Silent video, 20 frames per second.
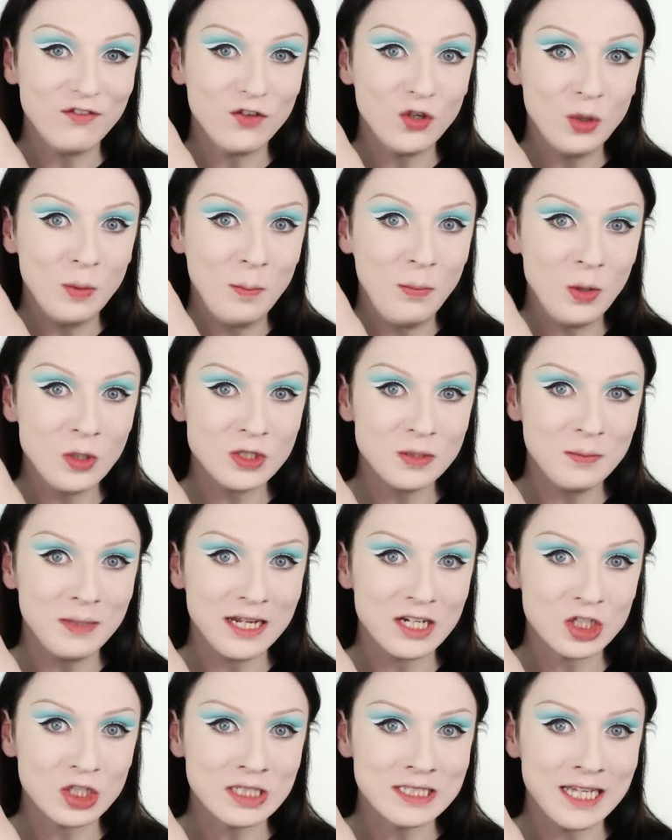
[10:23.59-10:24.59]
and for the bottom
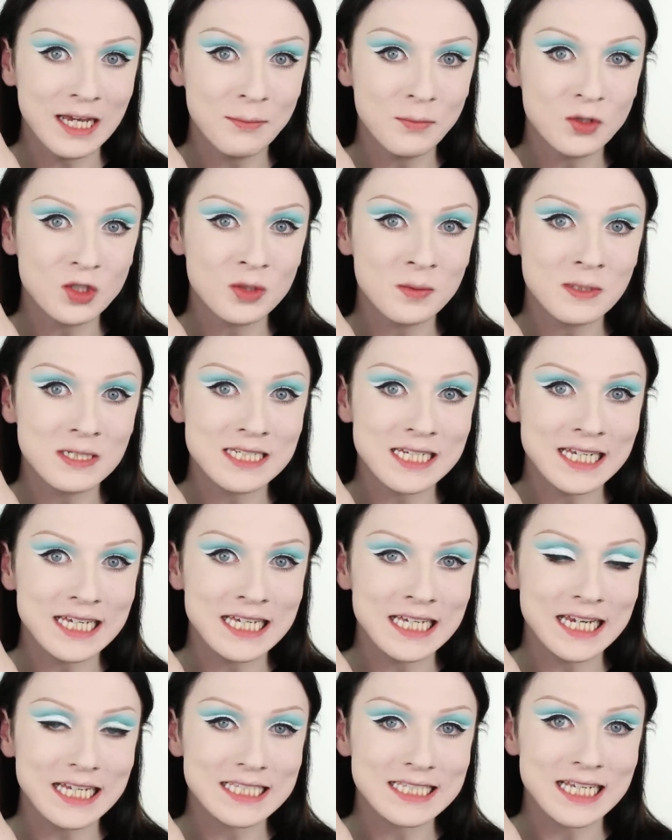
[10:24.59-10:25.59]
lashes I'm going to be
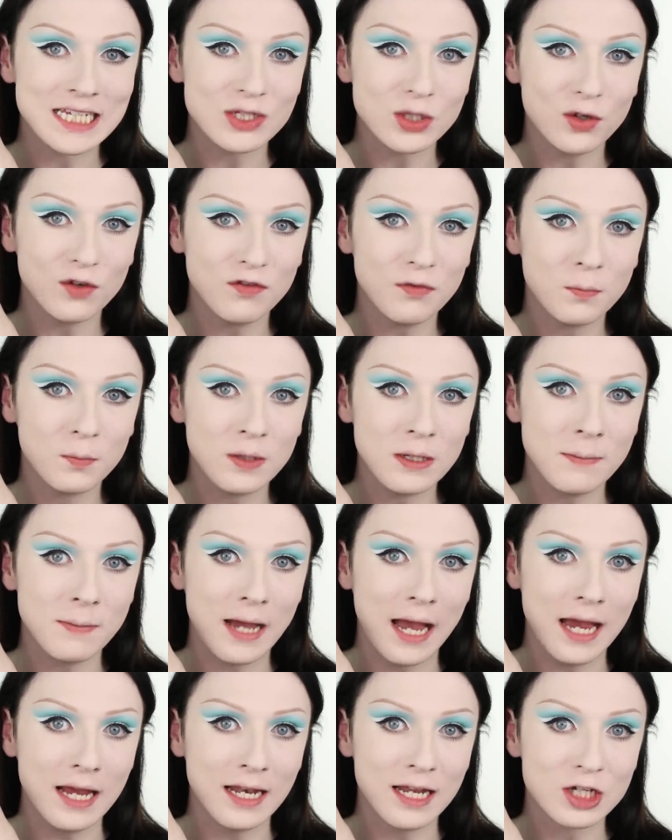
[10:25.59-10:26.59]
taking a set of
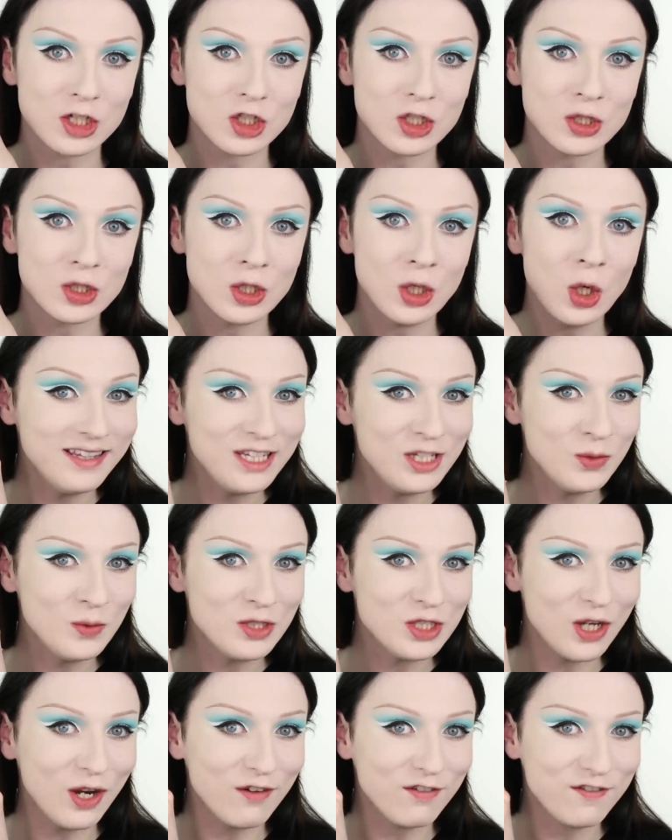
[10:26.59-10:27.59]
Prima eyelashes. These
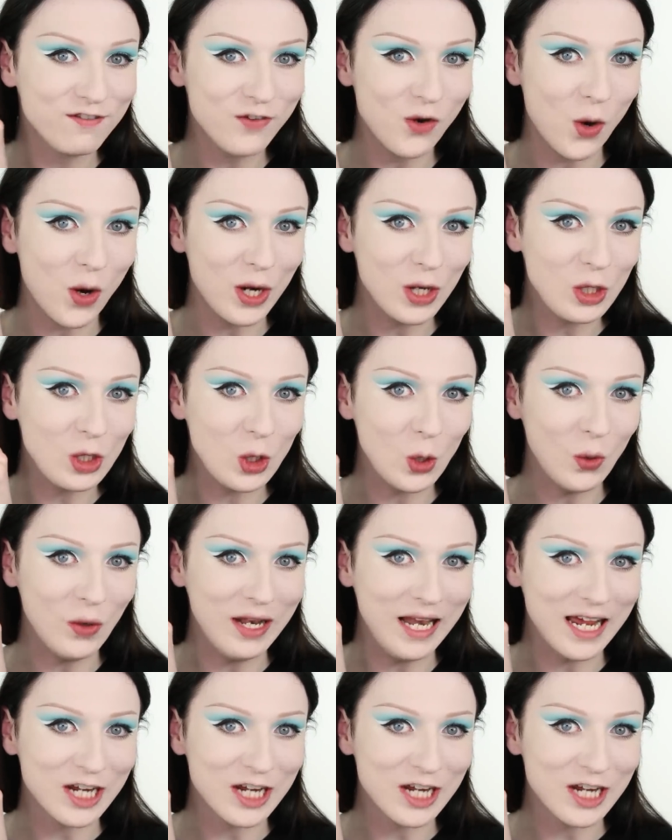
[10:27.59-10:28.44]
ones are for lower